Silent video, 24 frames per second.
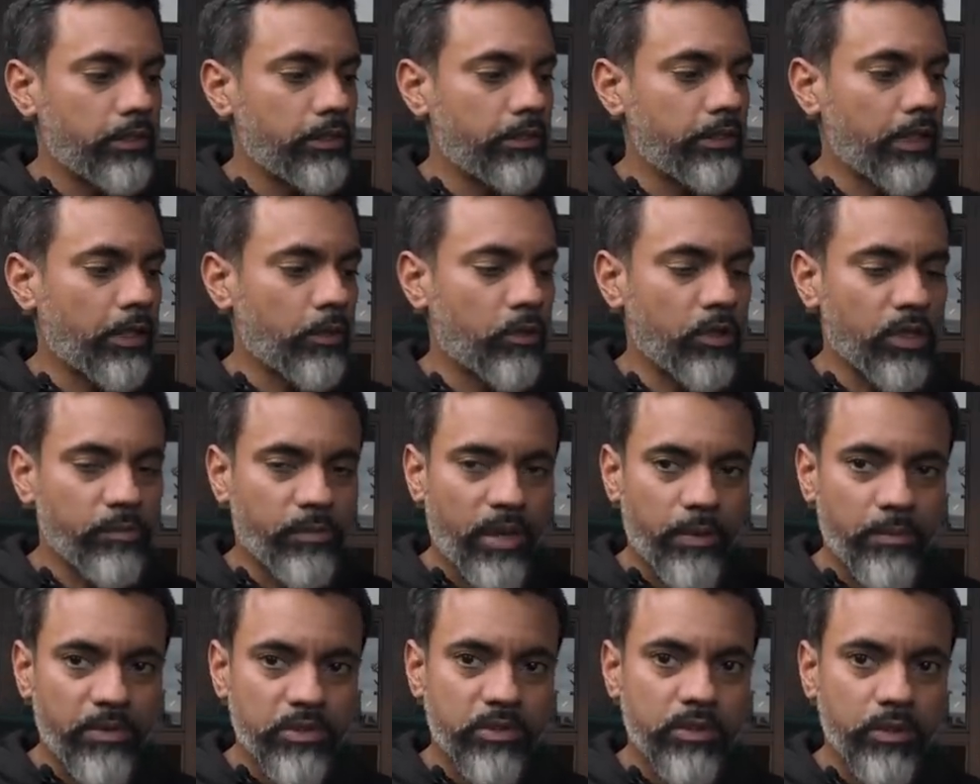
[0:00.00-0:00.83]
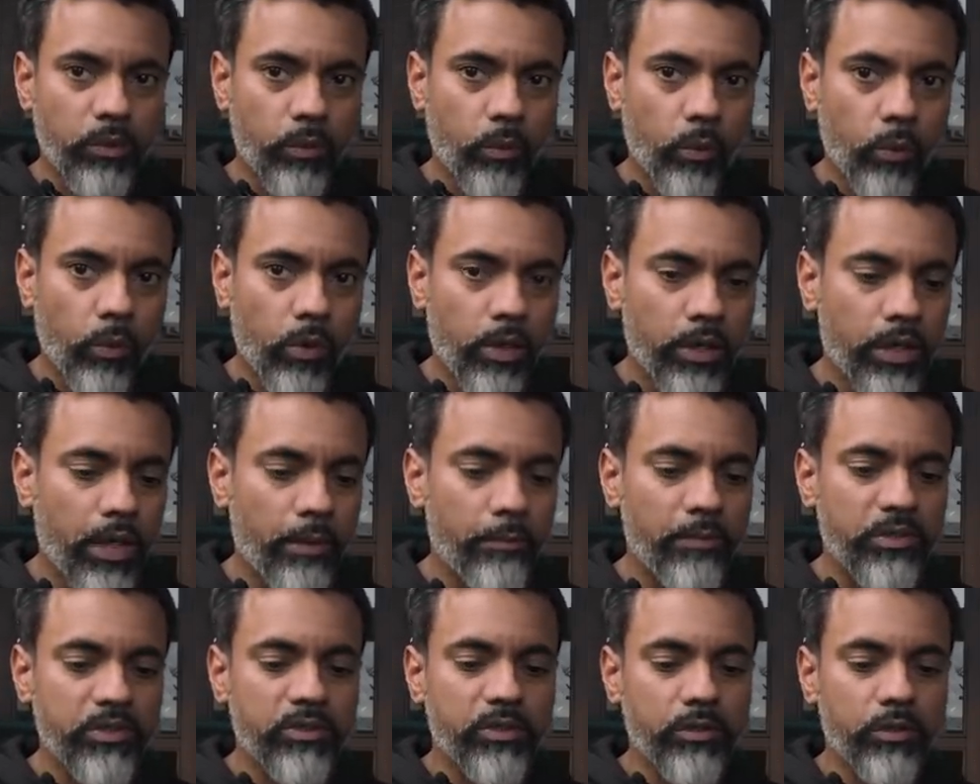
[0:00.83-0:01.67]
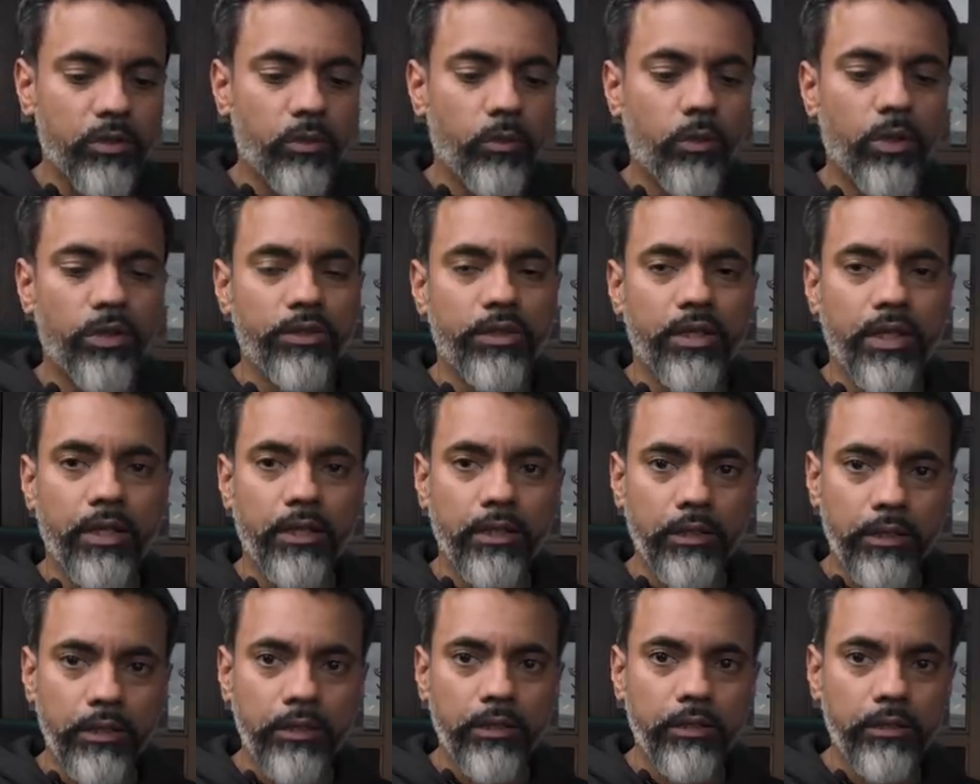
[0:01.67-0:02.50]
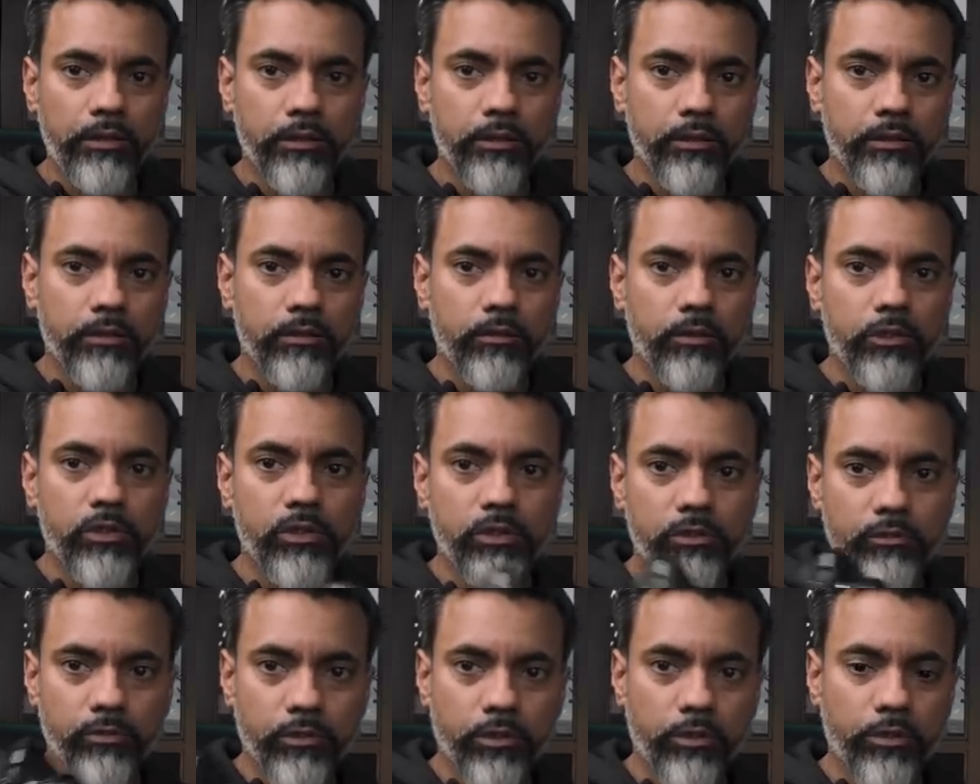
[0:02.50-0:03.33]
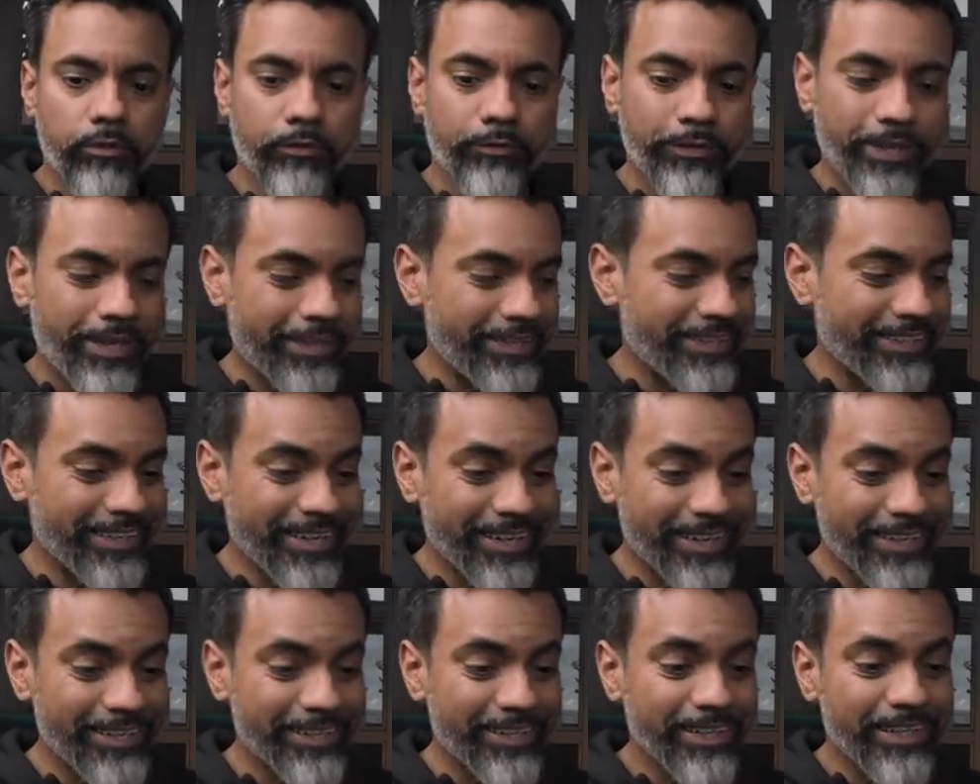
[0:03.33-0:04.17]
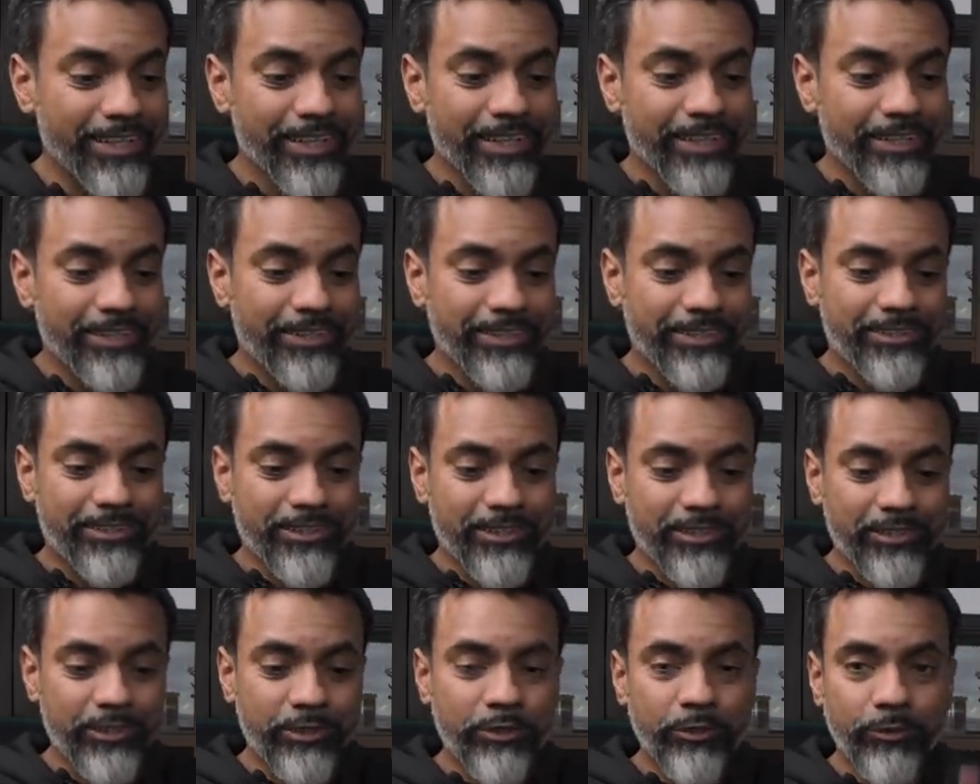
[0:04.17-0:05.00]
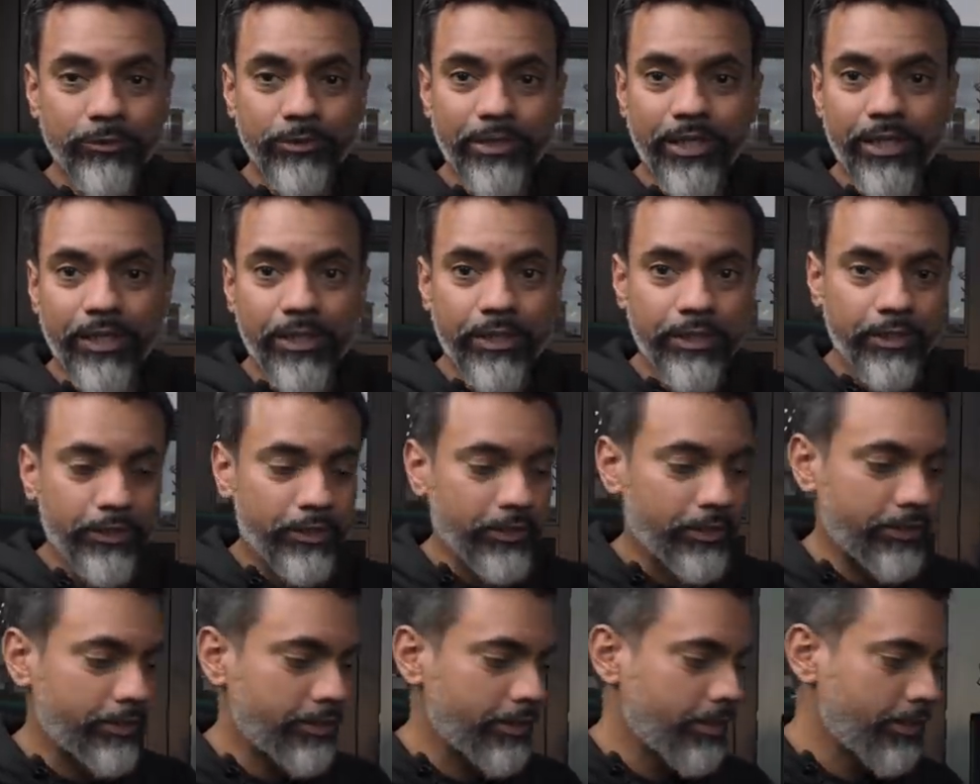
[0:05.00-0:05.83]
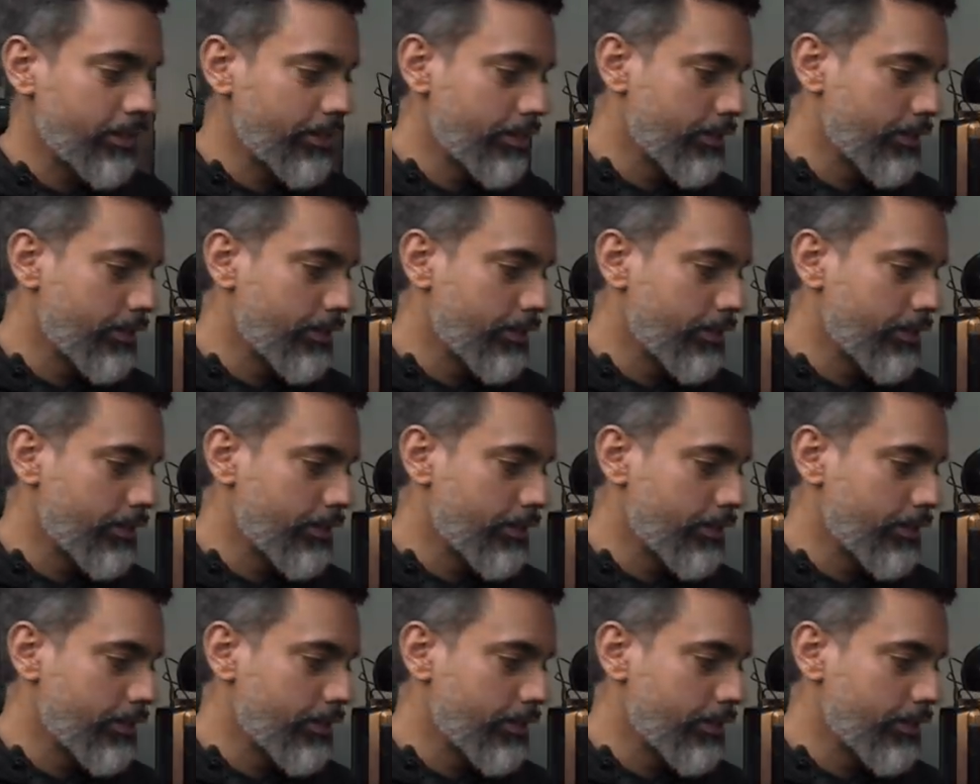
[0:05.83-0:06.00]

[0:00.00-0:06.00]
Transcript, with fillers: not only am I missing one, I'm missing the one that I need, which is for the right hand. This doesn't do me any good.